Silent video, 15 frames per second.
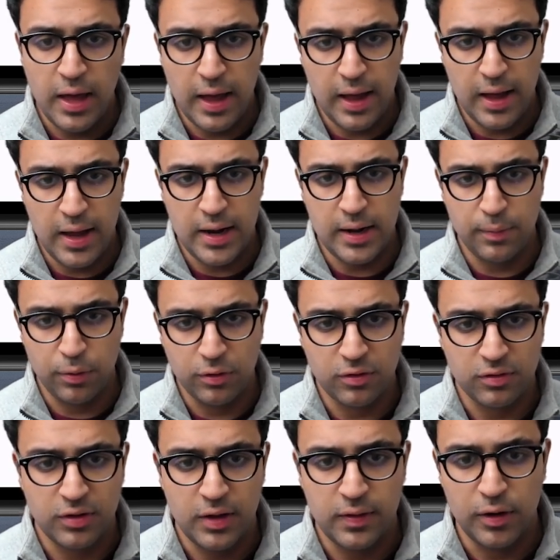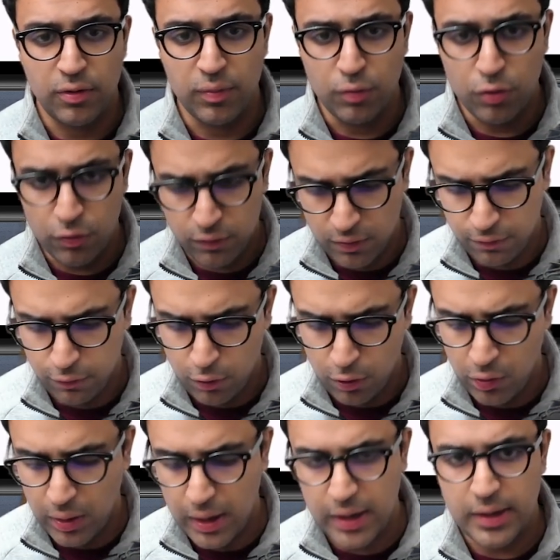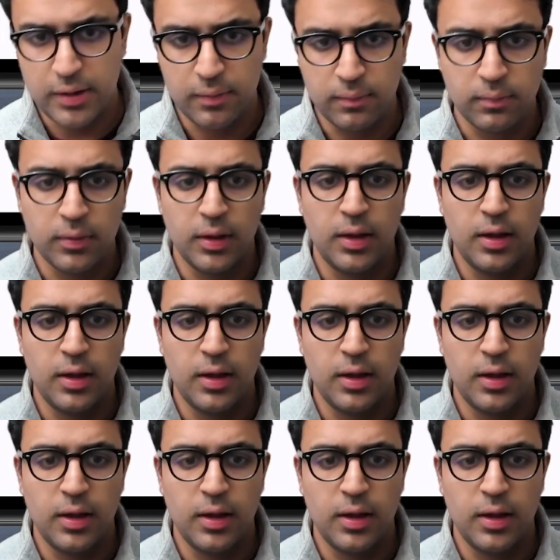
and I'm going to say that remove the following item,